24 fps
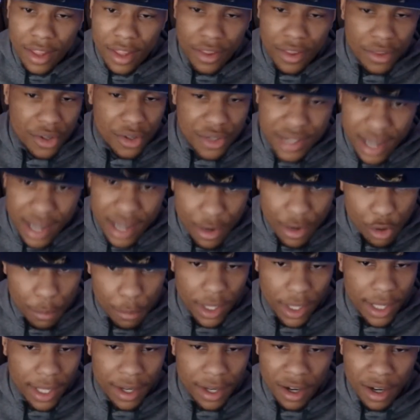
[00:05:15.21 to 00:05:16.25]
They're
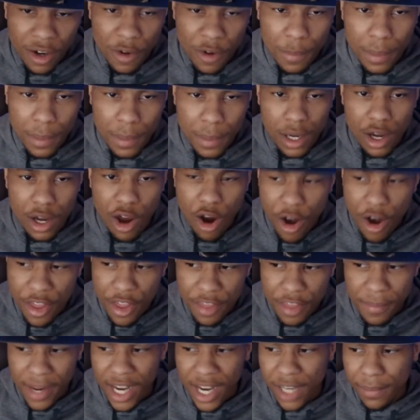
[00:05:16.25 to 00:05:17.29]
terrible at home, uh, are the
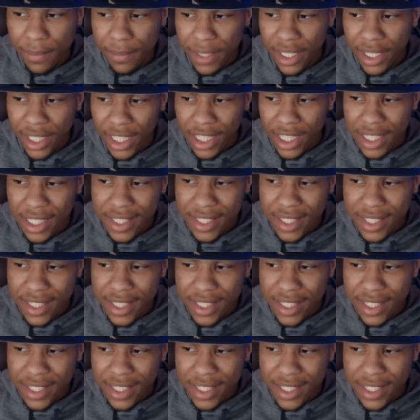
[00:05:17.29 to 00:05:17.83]
Miami Heat.